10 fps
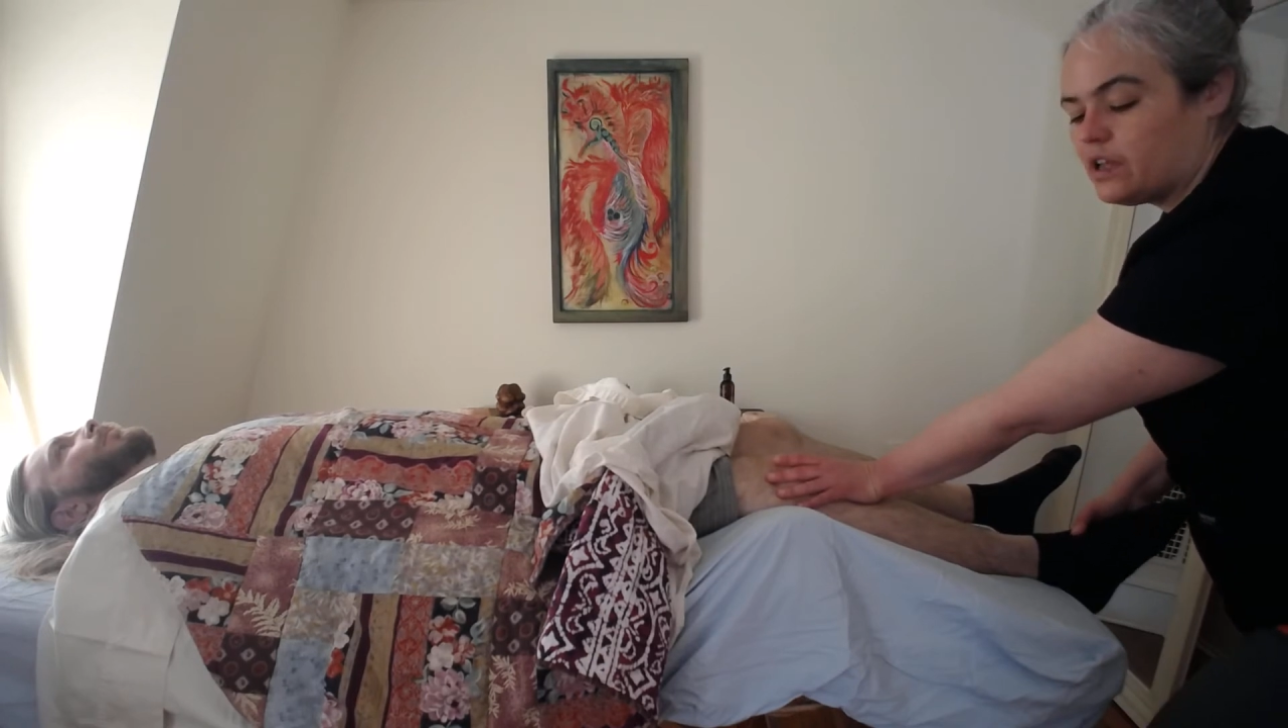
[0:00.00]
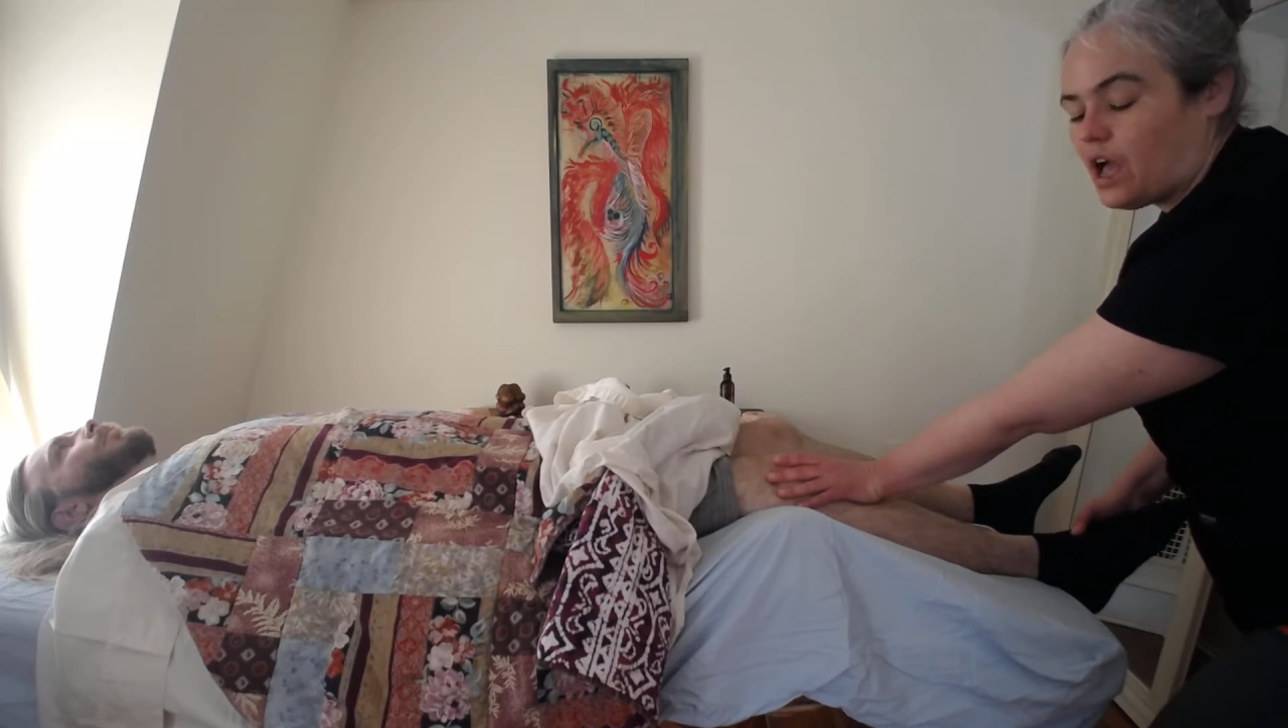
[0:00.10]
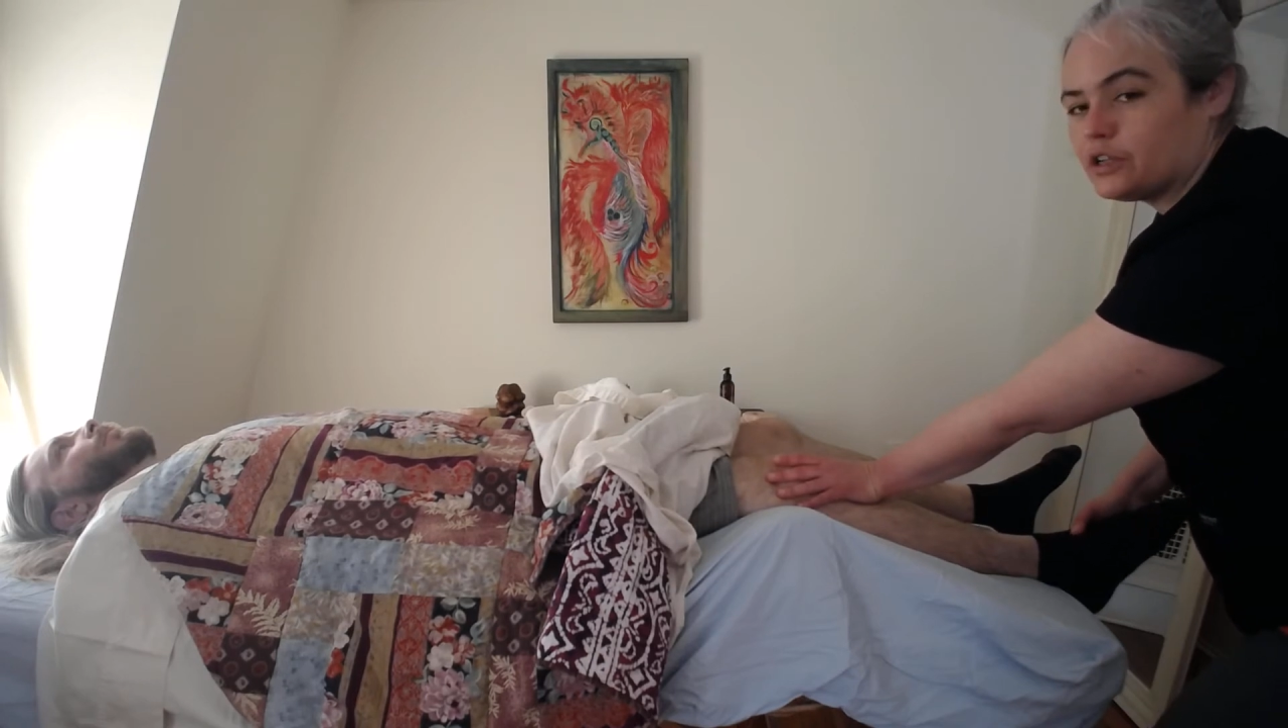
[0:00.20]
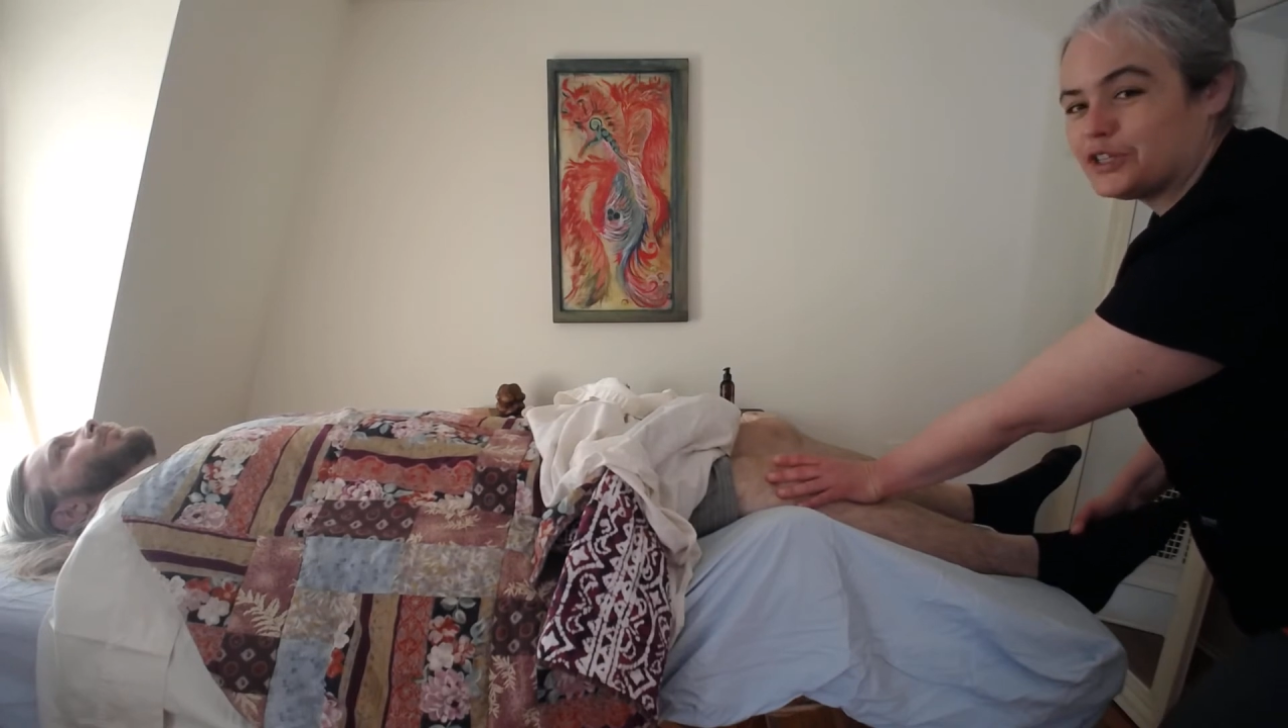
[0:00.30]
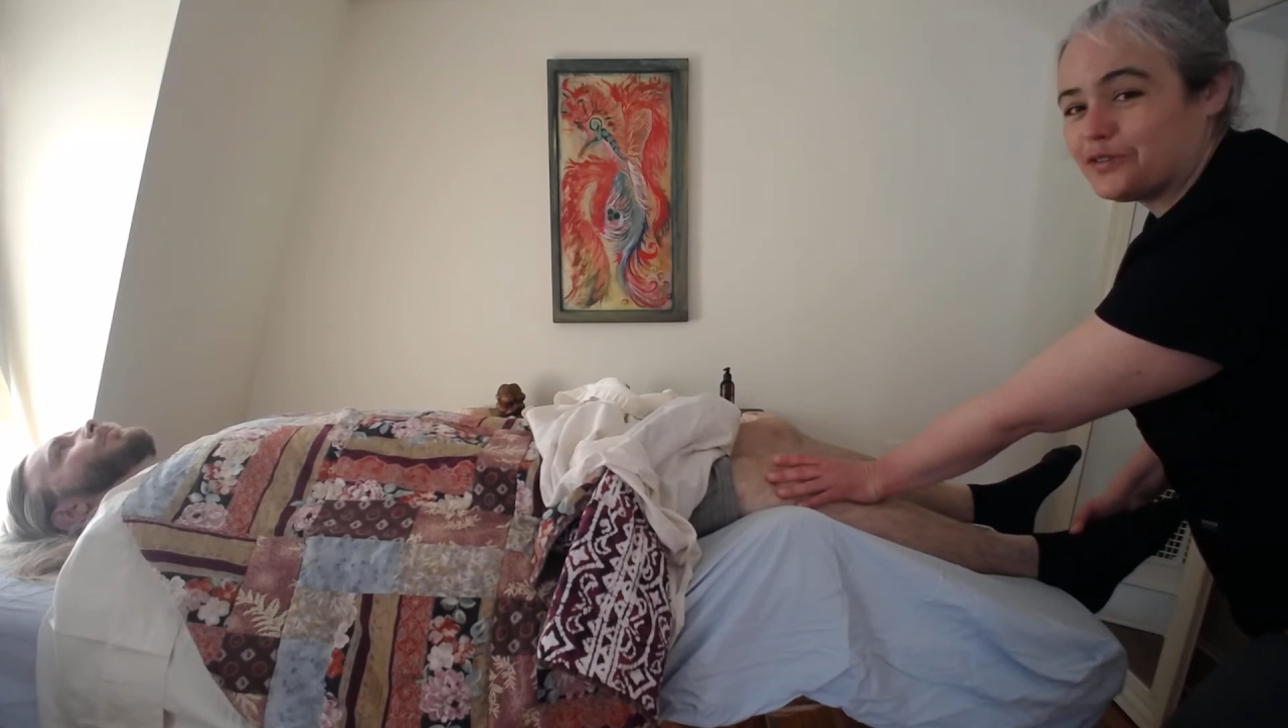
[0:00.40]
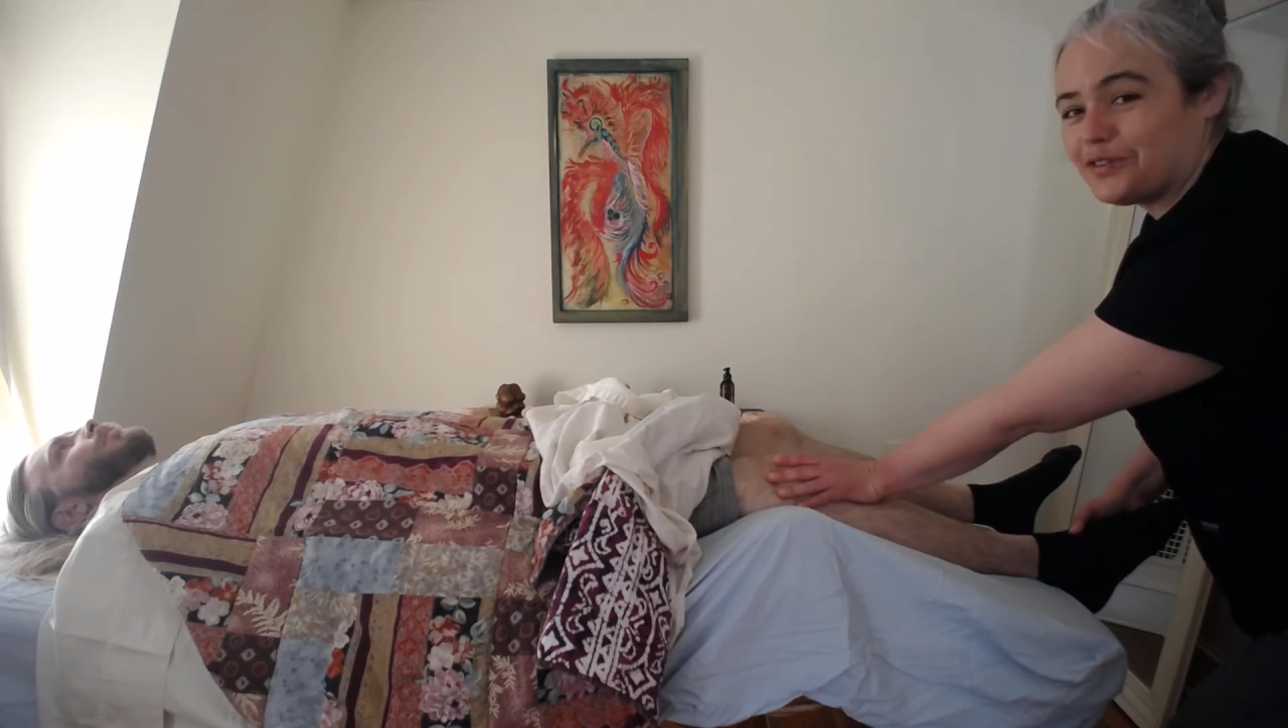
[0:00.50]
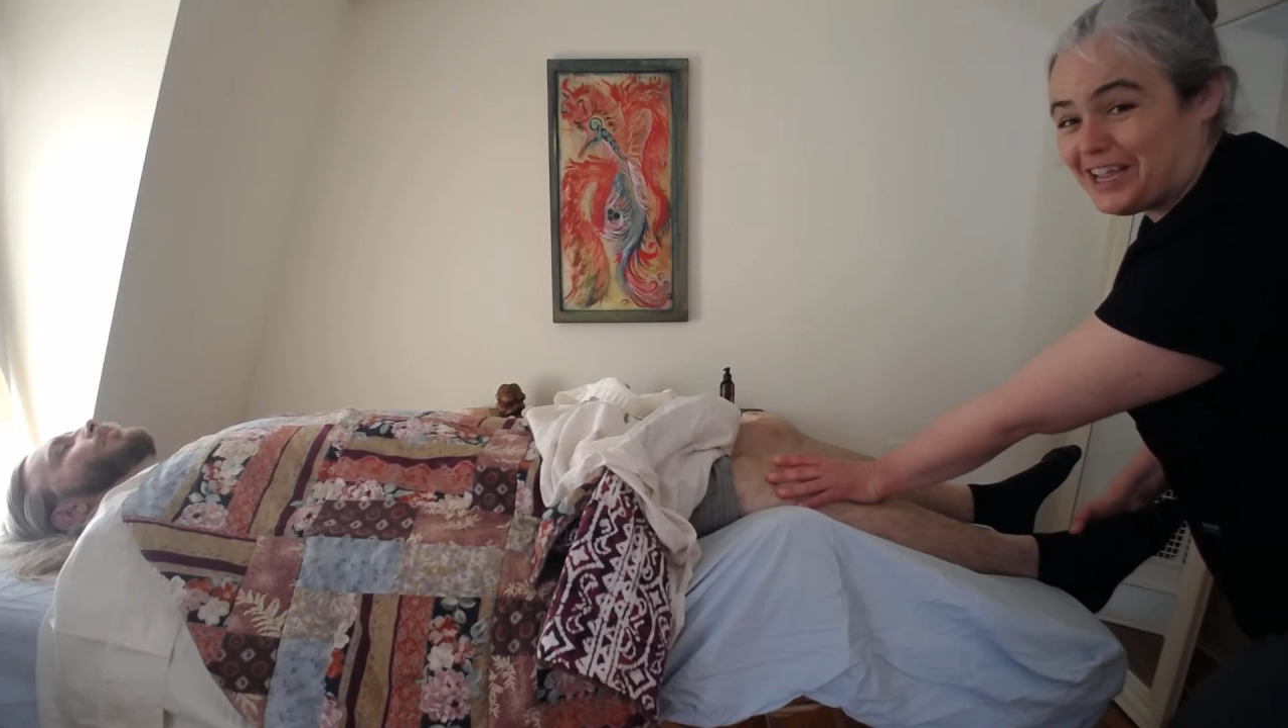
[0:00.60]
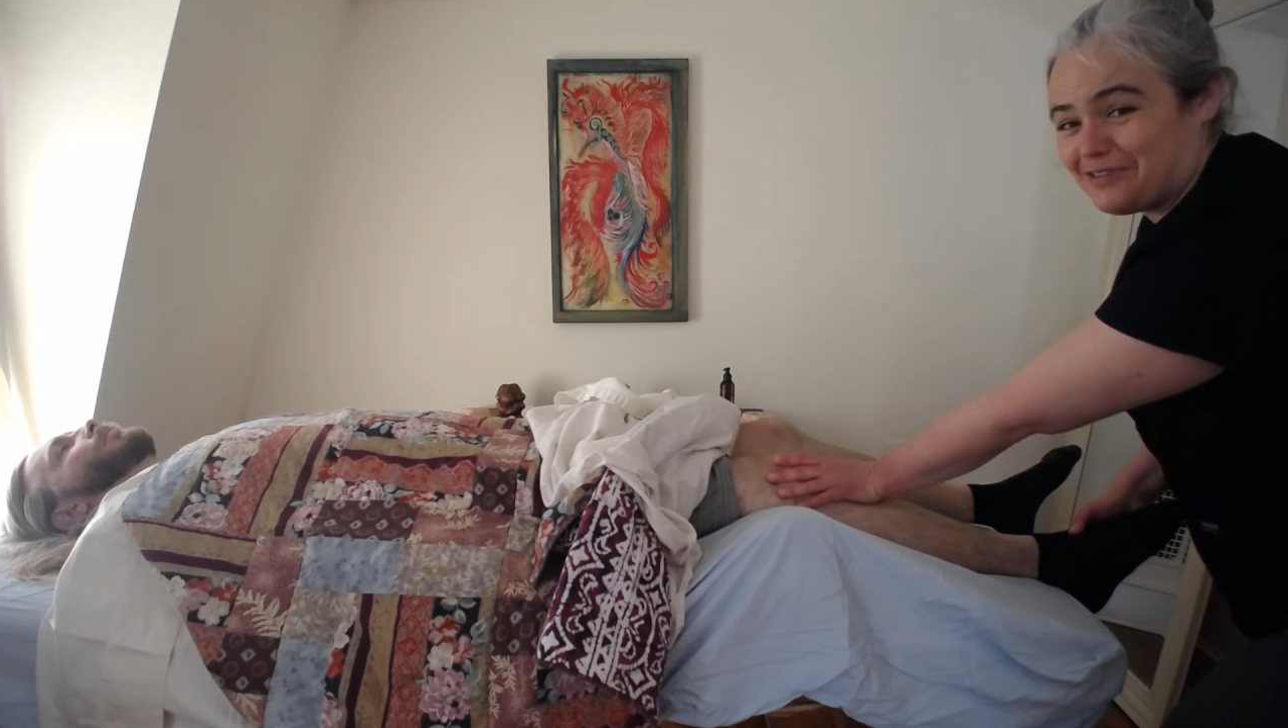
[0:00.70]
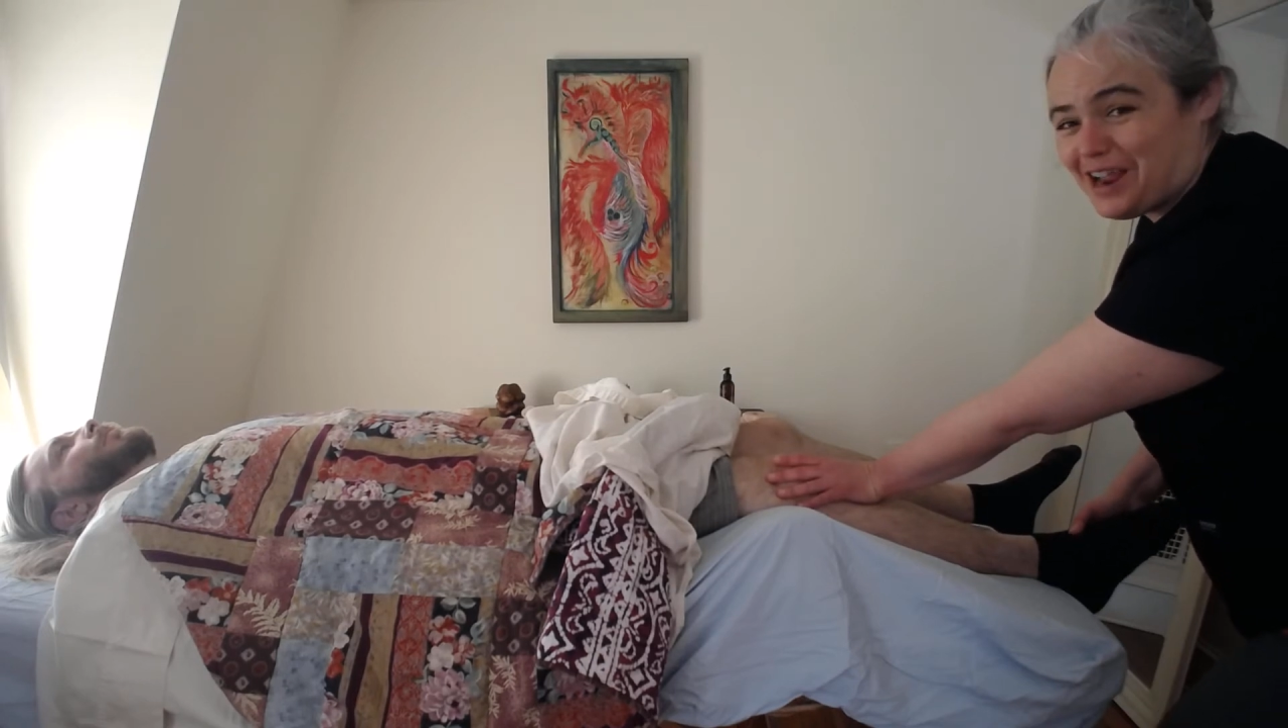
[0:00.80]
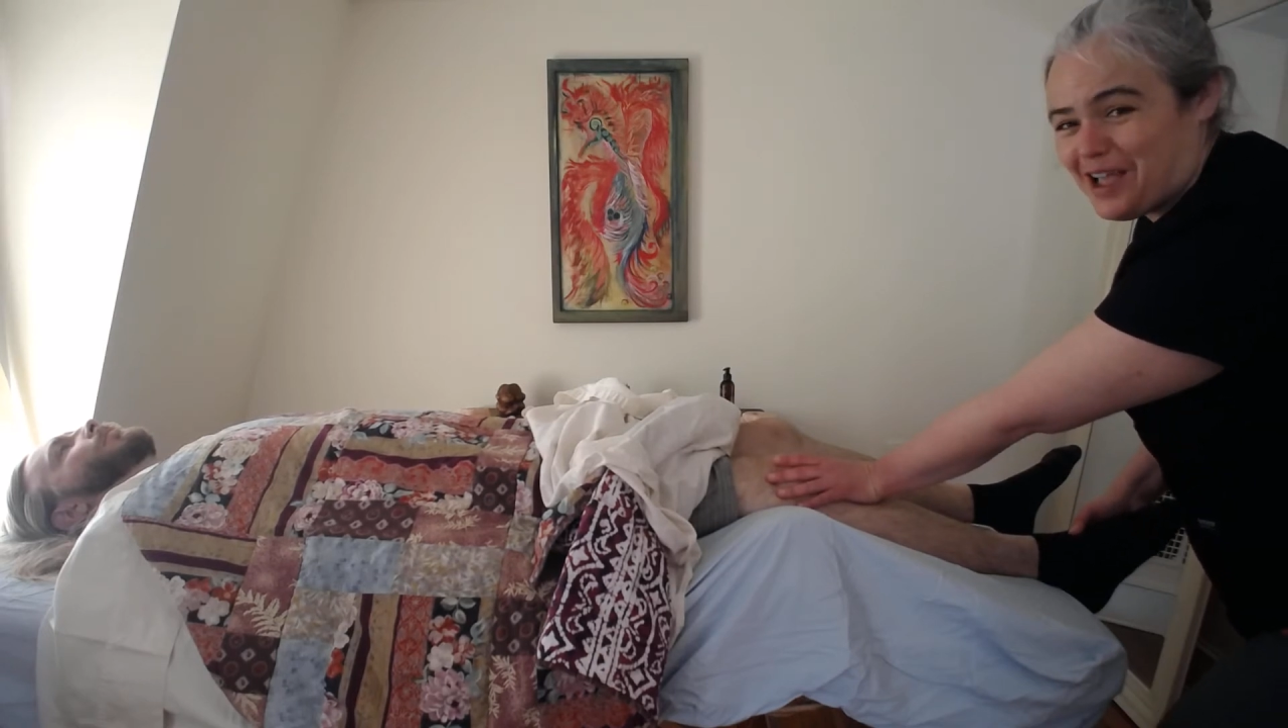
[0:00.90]
a saran
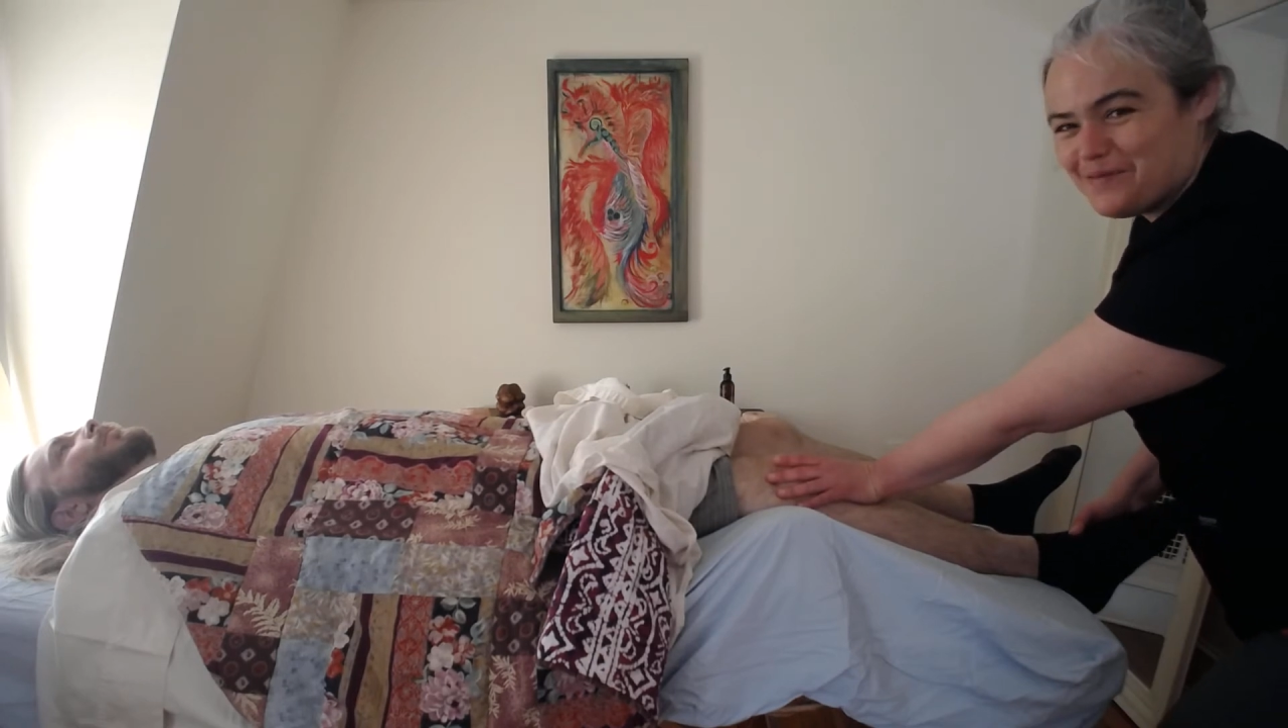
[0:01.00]
wrap